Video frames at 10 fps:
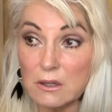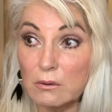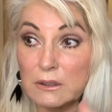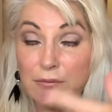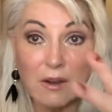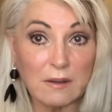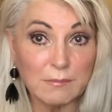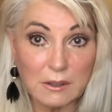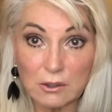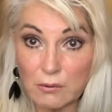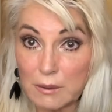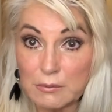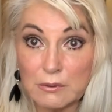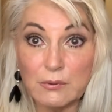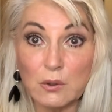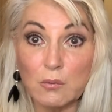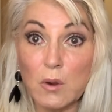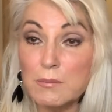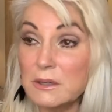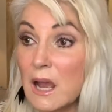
only five milligrams if you're a woman.